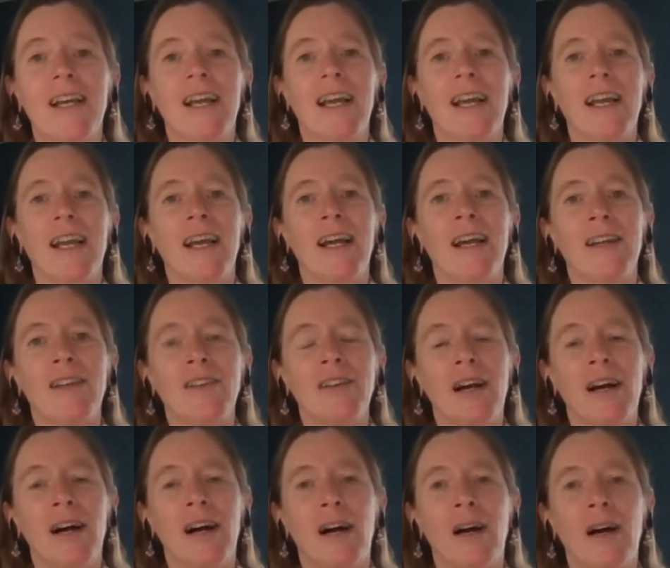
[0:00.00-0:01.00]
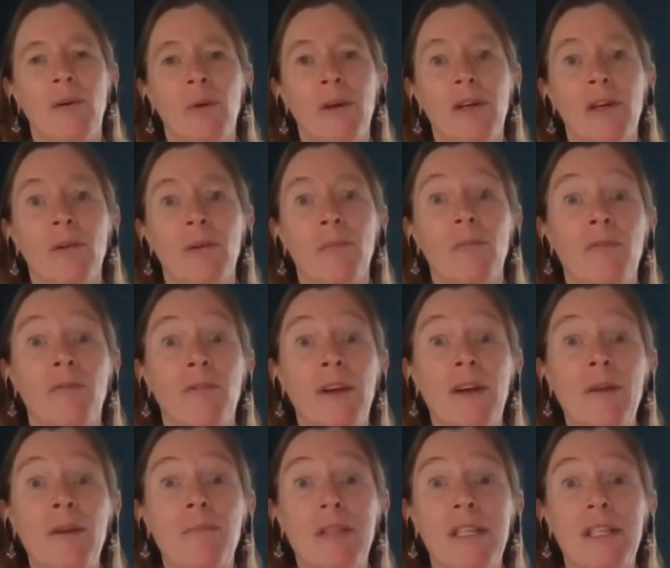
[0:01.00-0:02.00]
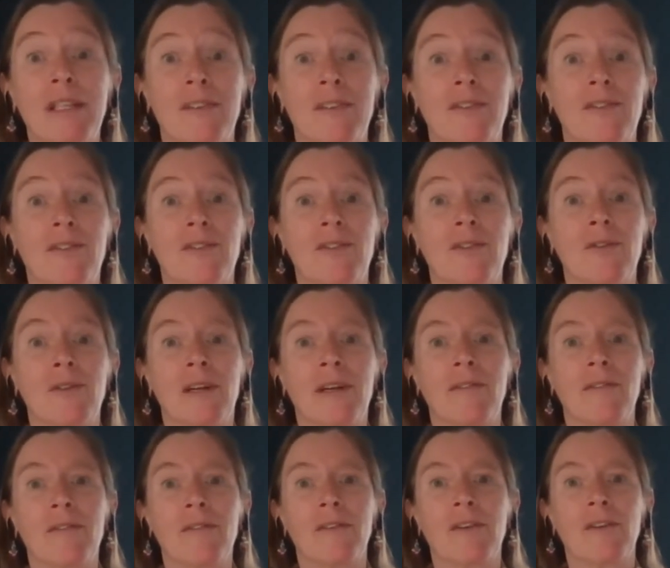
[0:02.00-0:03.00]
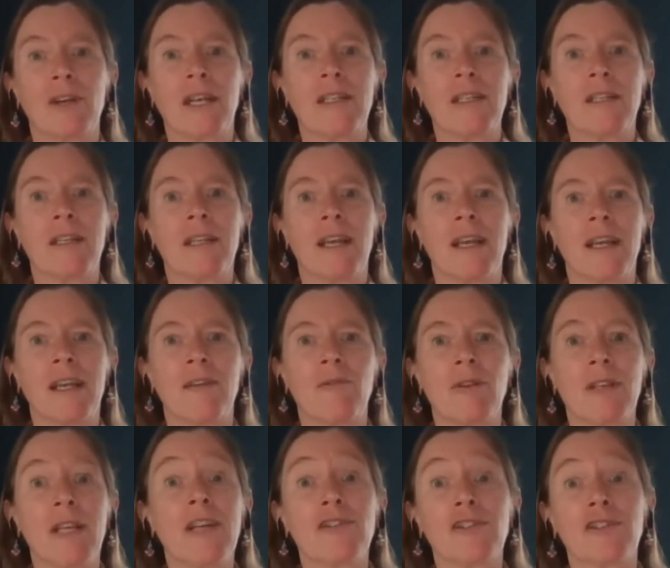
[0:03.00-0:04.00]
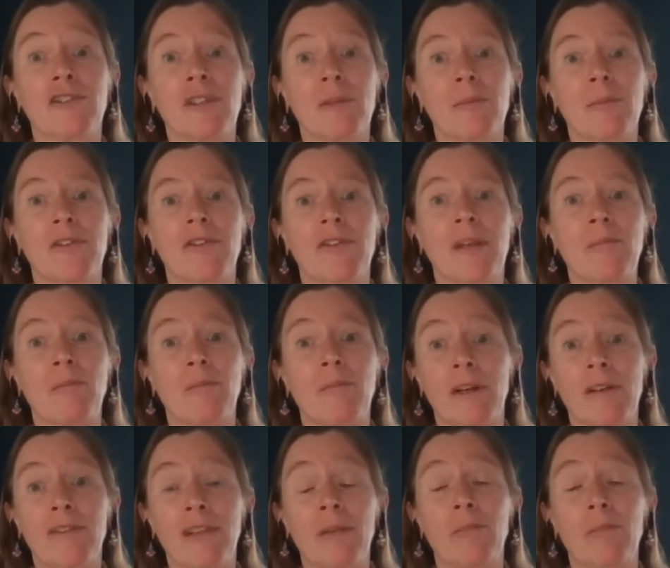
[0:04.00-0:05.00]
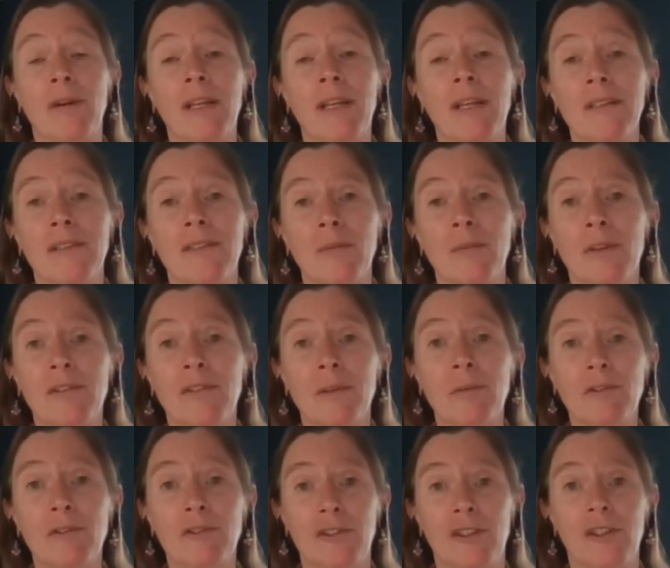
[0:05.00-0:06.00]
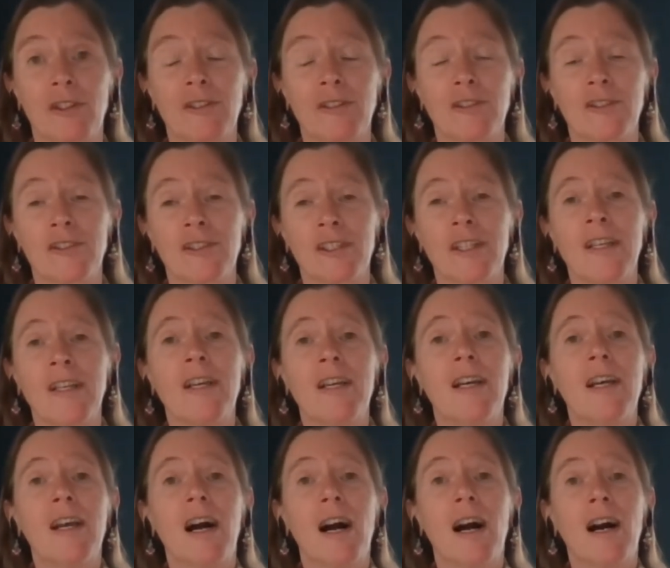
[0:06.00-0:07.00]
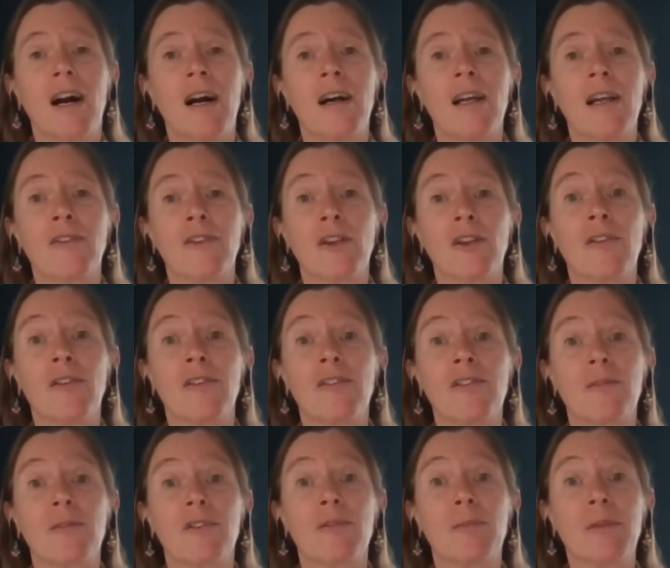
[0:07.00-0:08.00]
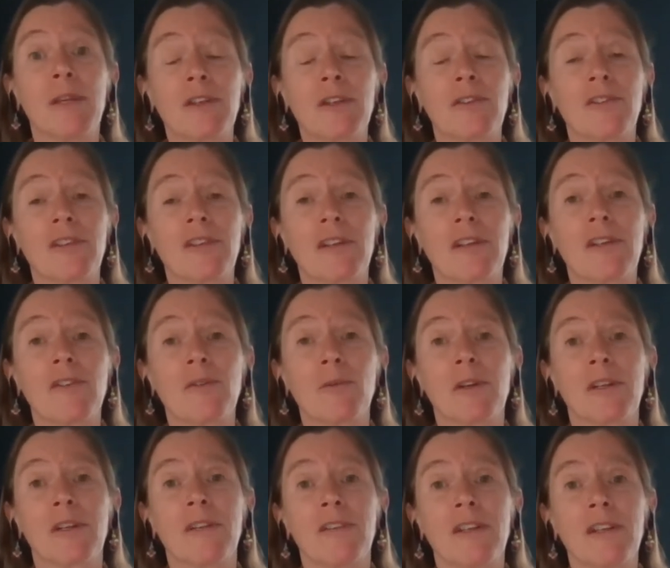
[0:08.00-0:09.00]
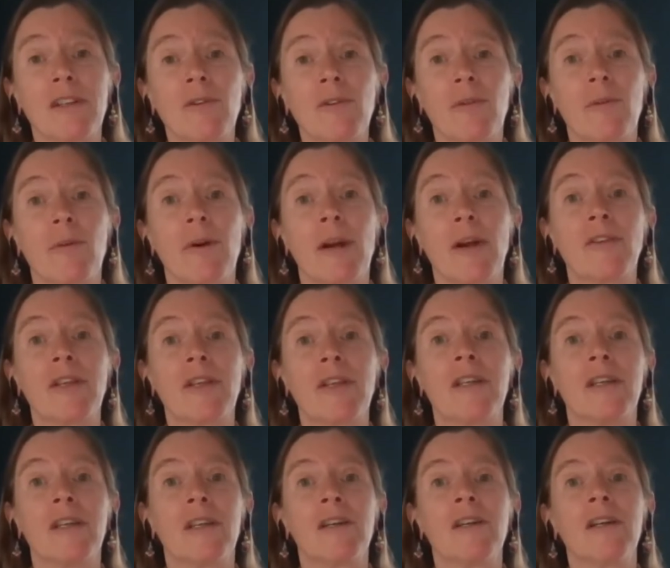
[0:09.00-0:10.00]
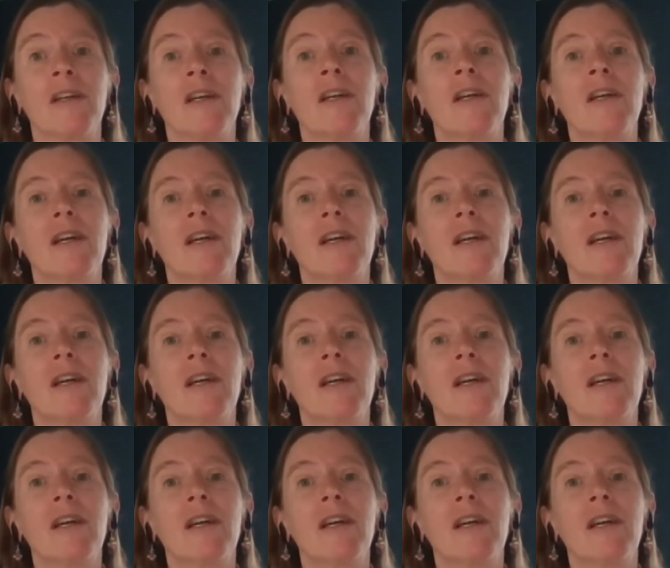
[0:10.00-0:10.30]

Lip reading: and we are very pleased to have created a relationship with St. Brendan's Episcopal Church. And so this speaker series will continue throughout the year.